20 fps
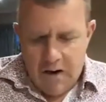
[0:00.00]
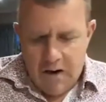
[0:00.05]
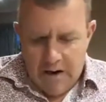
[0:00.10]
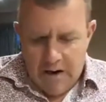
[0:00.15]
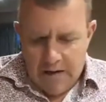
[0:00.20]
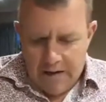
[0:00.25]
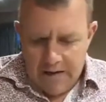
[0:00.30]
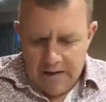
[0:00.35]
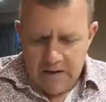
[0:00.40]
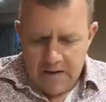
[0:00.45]

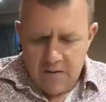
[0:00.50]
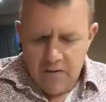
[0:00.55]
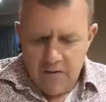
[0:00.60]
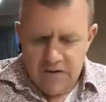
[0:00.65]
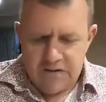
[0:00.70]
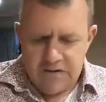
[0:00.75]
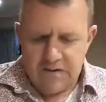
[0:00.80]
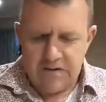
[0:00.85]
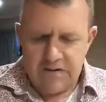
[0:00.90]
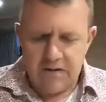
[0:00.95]
any
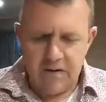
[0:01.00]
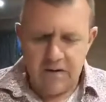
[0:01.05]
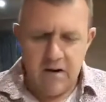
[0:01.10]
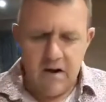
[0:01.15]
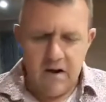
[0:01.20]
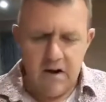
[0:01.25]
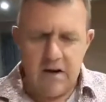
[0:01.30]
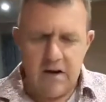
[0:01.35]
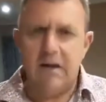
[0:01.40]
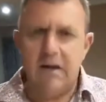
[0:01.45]
questions
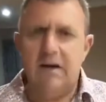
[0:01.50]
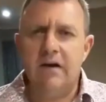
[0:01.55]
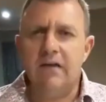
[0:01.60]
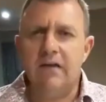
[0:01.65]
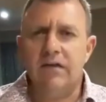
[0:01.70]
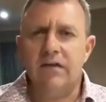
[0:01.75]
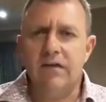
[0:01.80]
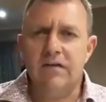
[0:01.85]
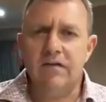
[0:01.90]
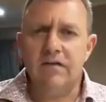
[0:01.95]
regarding
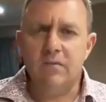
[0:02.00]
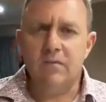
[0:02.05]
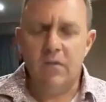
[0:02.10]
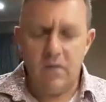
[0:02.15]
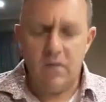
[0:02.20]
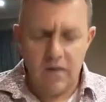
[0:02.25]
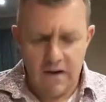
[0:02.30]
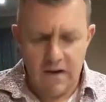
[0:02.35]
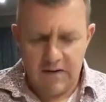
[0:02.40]
anything this morning?